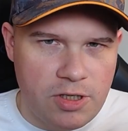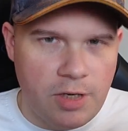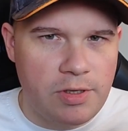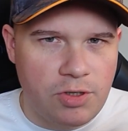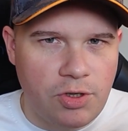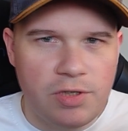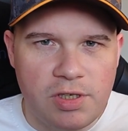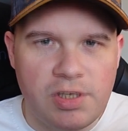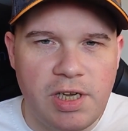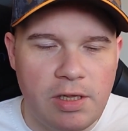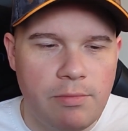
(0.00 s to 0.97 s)
So it's good to
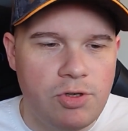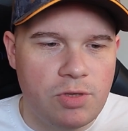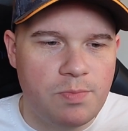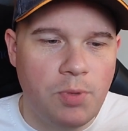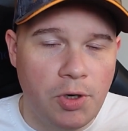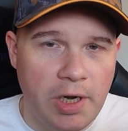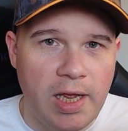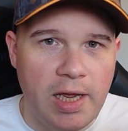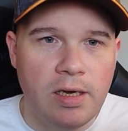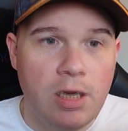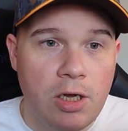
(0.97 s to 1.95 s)
see them just put it
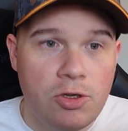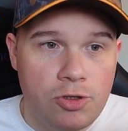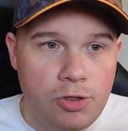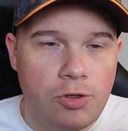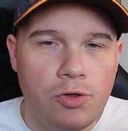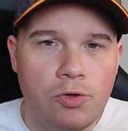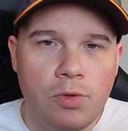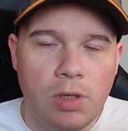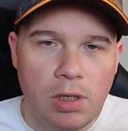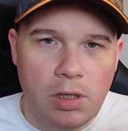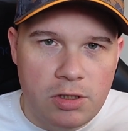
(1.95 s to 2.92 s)
in 2
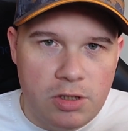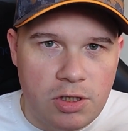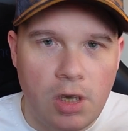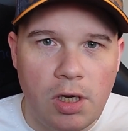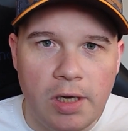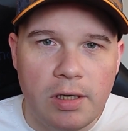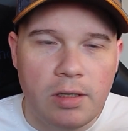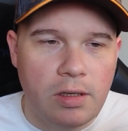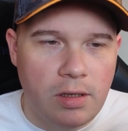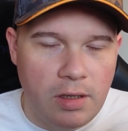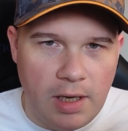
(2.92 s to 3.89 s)
solid
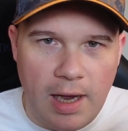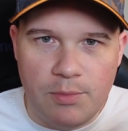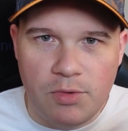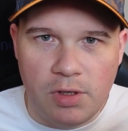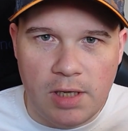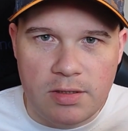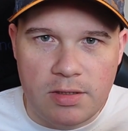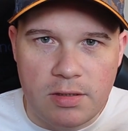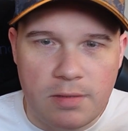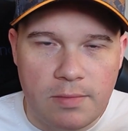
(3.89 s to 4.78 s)
camera lenses.